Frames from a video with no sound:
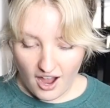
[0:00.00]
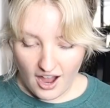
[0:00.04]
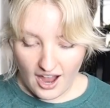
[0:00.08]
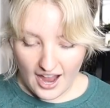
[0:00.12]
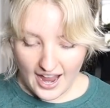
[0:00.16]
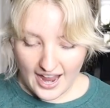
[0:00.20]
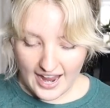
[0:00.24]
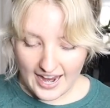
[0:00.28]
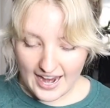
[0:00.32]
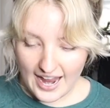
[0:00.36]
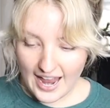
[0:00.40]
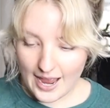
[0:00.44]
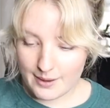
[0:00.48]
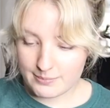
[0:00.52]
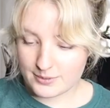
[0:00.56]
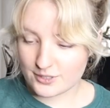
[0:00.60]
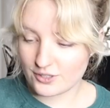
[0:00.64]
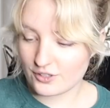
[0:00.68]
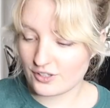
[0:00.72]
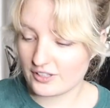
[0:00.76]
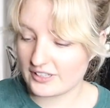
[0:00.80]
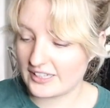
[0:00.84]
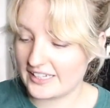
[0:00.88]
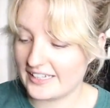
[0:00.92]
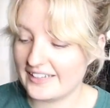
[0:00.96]
I
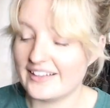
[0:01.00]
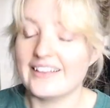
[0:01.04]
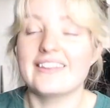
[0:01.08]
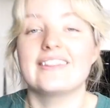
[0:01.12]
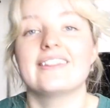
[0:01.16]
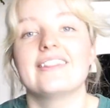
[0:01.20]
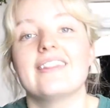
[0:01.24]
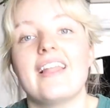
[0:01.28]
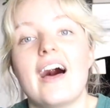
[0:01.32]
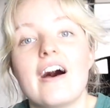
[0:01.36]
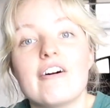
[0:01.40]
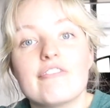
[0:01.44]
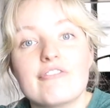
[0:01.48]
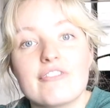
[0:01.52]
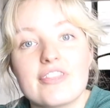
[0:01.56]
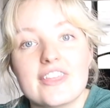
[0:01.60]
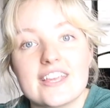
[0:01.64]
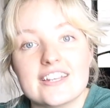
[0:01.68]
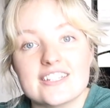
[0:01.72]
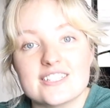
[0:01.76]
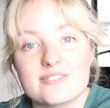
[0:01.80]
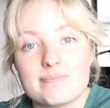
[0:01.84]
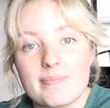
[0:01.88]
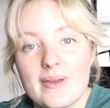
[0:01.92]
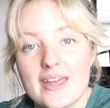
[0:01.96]
absolutely love
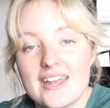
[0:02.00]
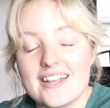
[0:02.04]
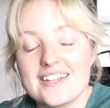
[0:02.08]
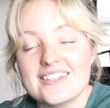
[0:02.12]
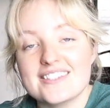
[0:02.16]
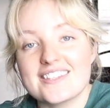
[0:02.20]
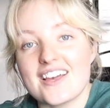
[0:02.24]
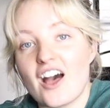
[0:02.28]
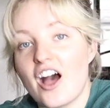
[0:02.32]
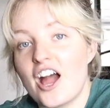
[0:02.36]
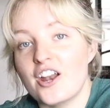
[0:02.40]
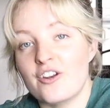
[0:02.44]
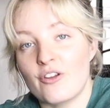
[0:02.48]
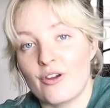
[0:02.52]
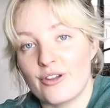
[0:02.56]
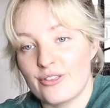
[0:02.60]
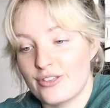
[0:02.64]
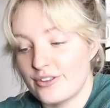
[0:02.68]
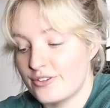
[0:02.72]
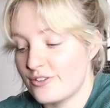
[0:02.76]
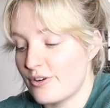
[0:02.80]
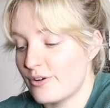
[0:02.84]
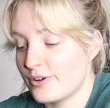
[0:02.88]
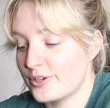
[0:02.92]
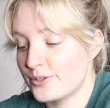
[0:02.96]
these beds. I know
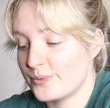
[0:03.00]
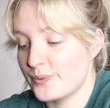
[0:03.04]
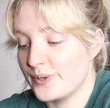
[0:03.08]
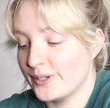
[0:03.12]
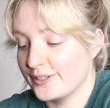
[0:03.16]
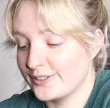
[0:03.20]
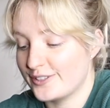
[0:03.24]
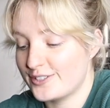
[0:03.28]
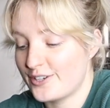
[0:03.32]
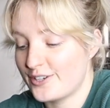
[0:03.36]
the dogs will